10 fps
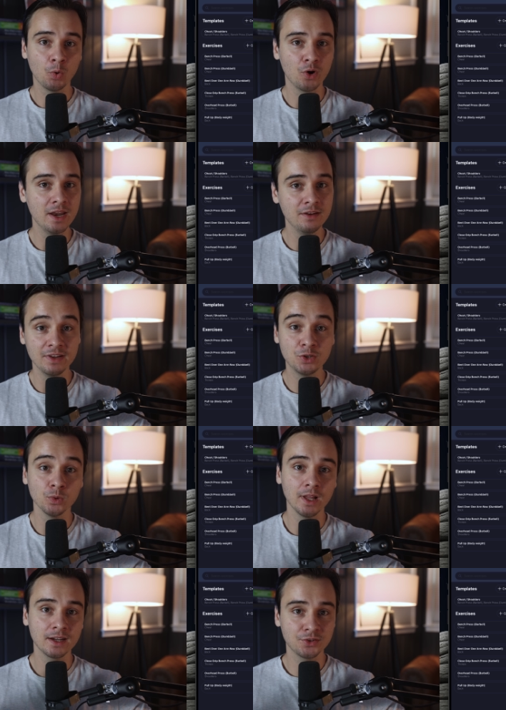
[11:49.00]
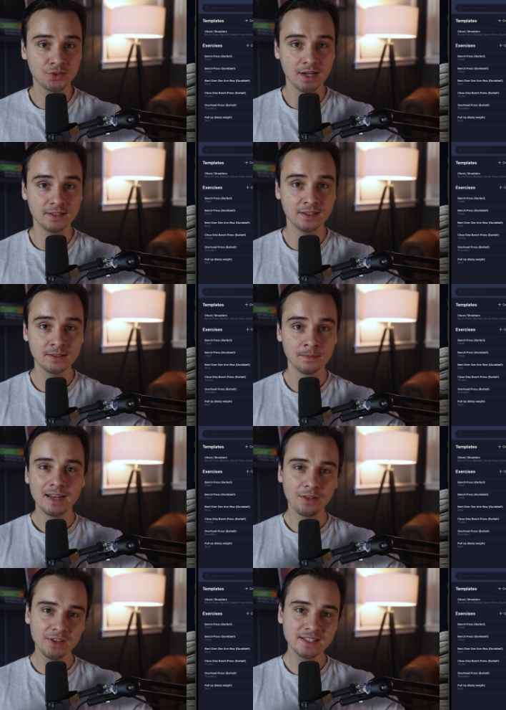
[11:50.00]
or individual exercises.
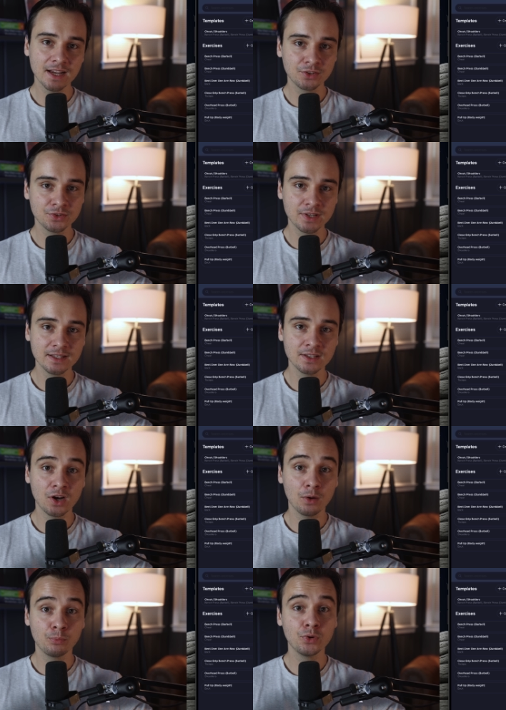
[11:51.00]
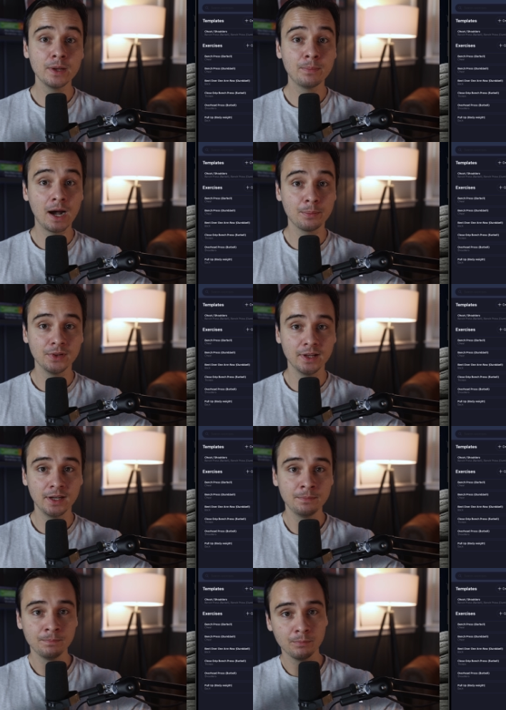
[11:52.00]
Now these exercises are
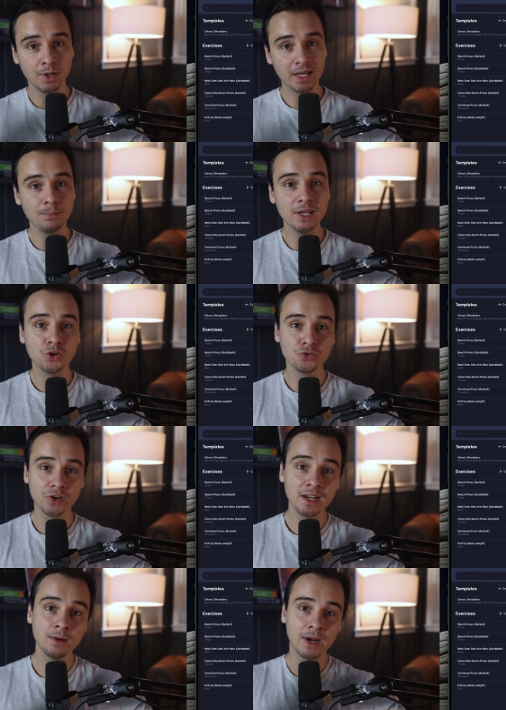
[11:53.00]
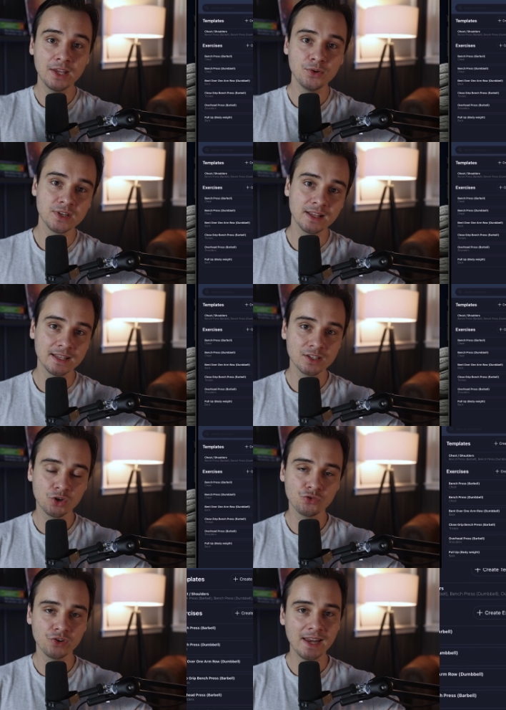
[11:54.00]
pre-populated, but can be created by using this
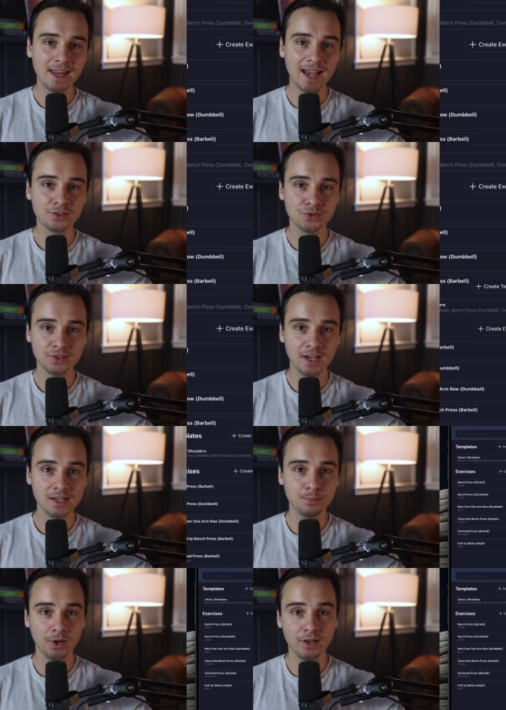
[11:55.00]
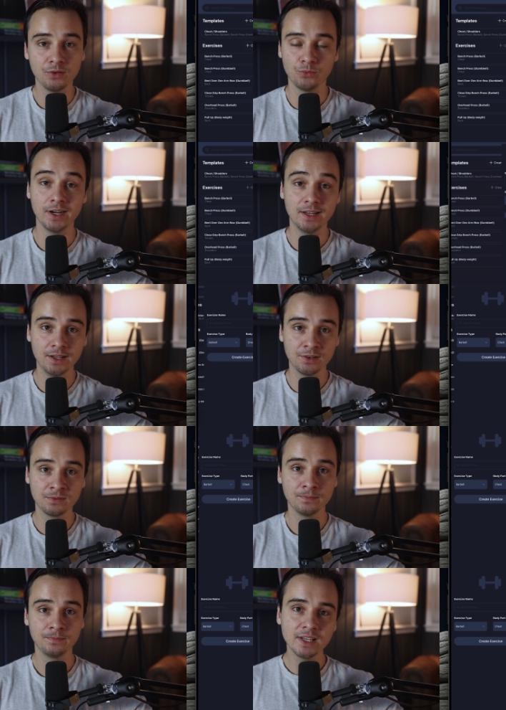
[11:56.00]
create exercise button right here.
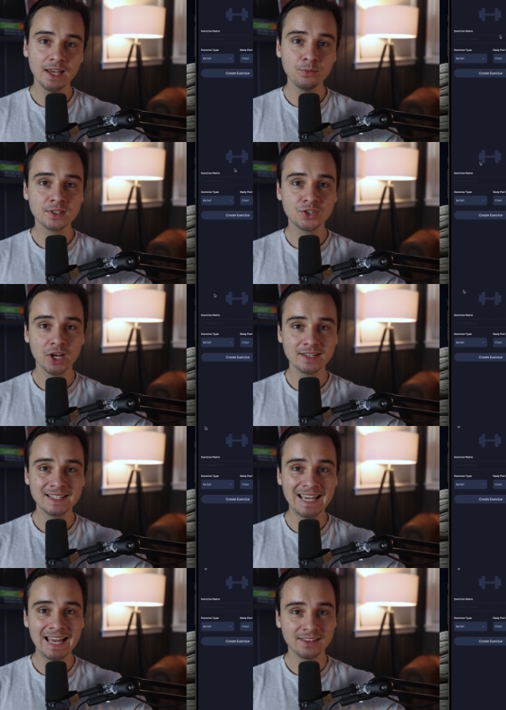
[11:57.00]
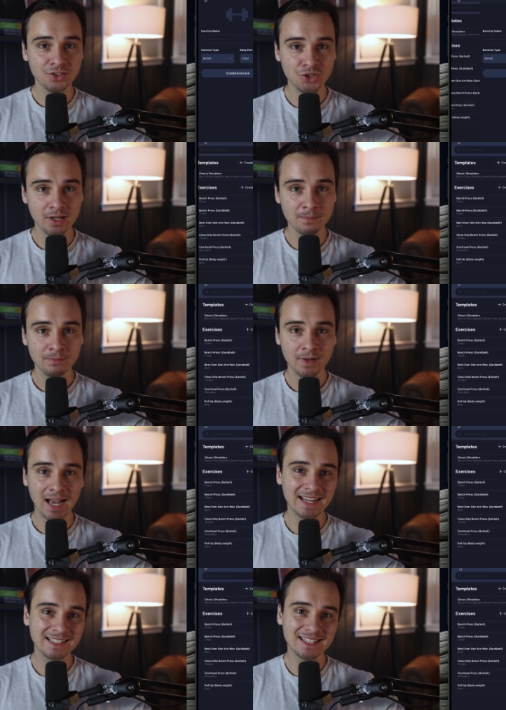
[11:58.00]
So if today was chest day at the gym,
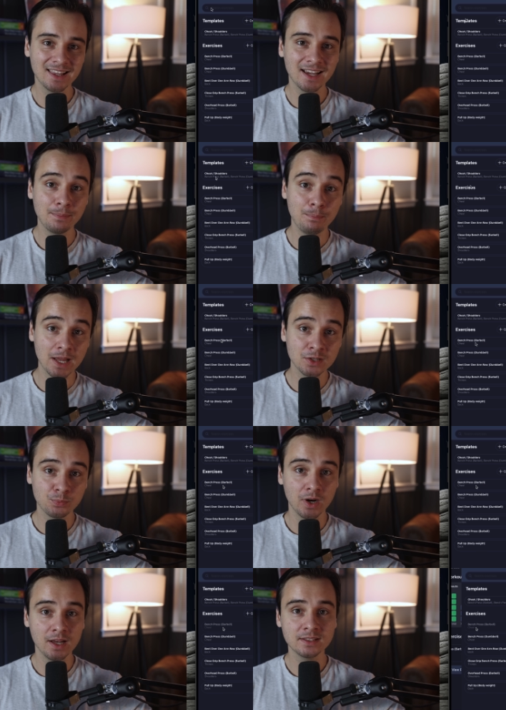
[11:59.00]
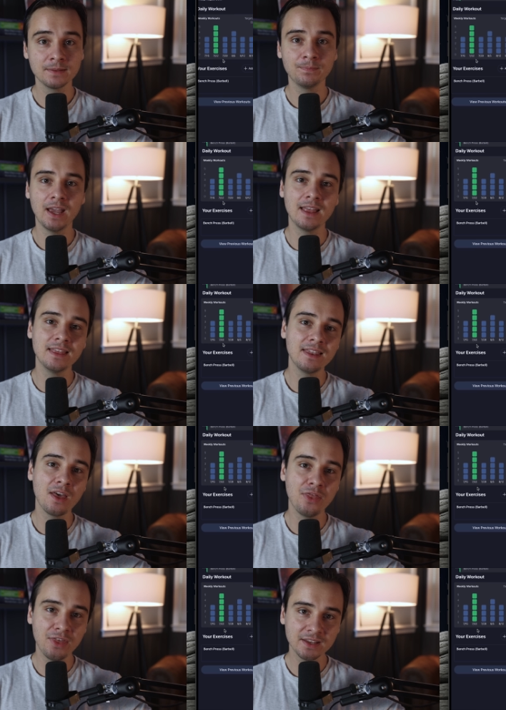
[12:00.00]
I could select bench press, and then
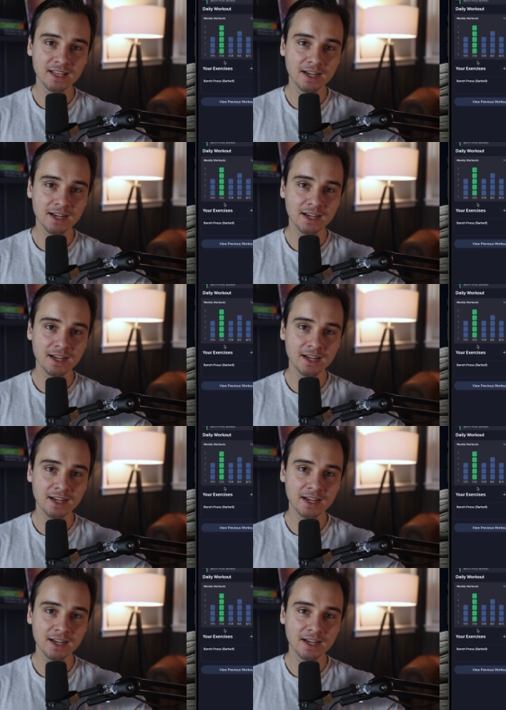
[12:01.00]
this